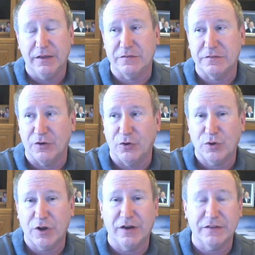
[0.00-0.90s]
And
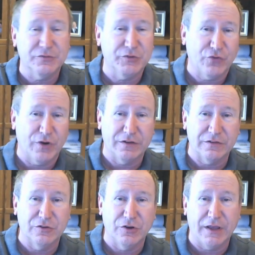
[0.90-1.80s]
so constantly trying to
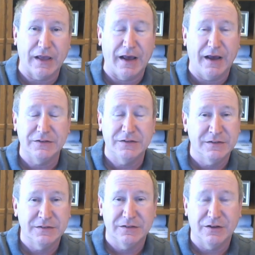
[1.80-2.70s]
look at
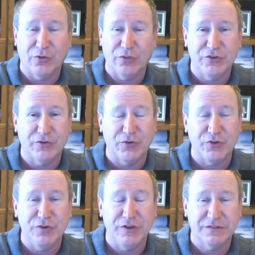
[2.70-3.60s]
all the
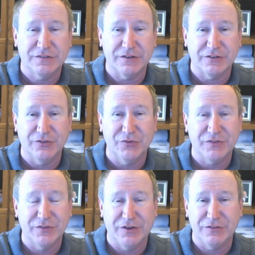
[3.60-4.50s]
different unique
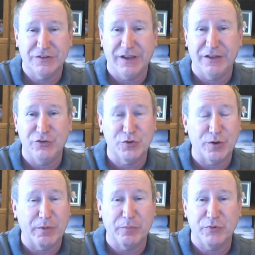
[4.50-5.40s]
signals and can you
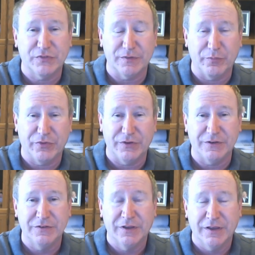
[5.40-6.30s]
come up with
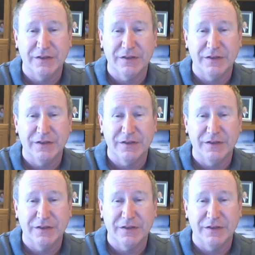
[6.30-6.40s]
something